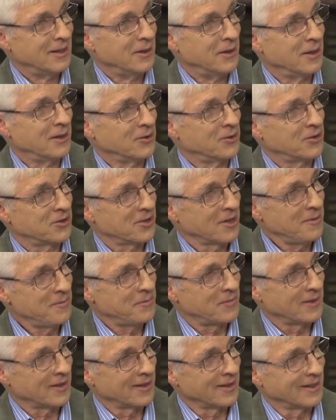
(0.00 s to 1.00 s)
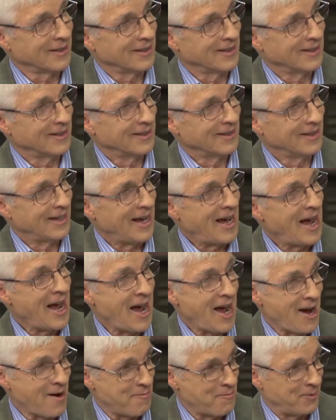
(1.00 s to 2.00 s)
Now, something
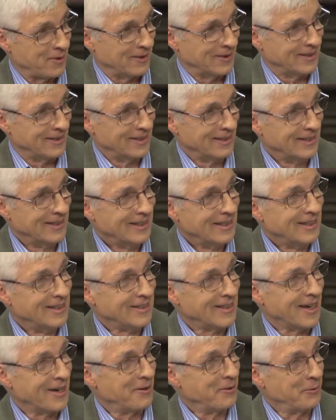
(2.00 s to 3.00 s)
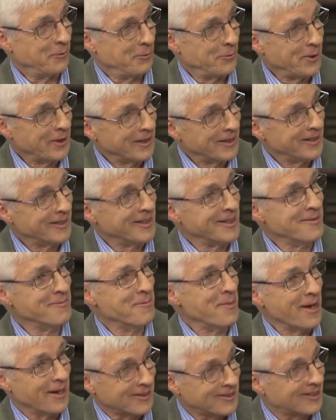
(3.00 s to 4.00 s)
happened that really
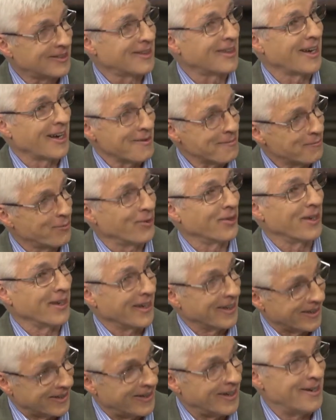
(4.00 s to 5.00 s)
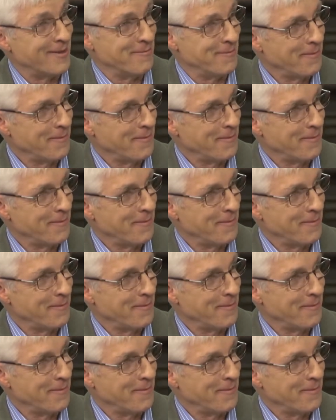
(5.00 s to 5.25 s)
messed that plan up.